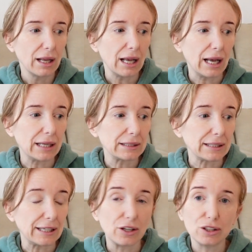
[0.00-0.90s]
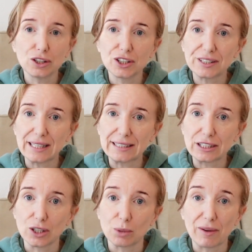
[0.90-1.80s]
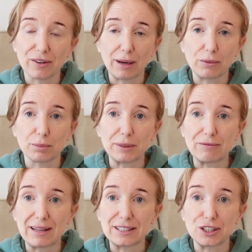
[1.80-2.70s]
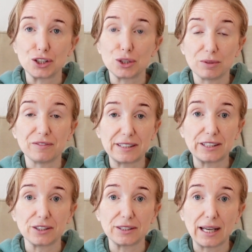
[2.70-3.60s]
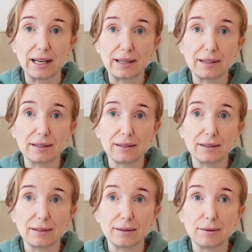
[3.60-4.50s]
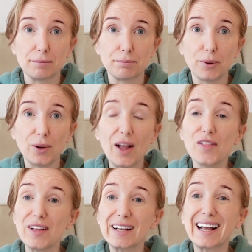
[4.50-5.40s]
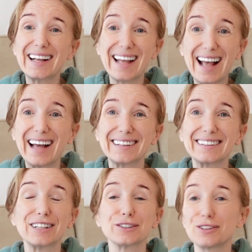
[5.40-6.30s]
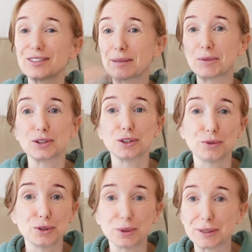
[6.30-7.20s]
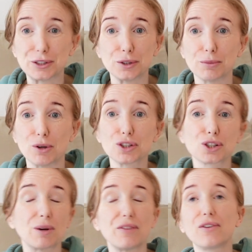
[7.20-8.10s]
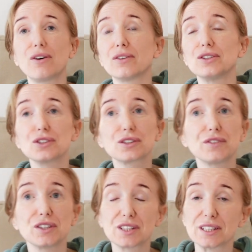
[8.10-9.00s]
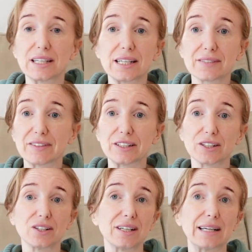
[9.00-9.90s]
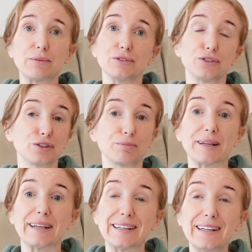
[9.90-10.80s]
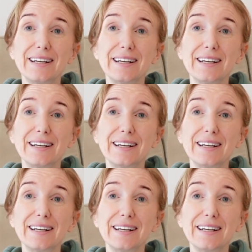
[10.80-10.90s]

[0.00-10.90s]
And in all honesty, I didn't know whether I would be ready to do a video yet, but I think I can, as long as I'm not doing too much. So I thought that just for today's video, it will just be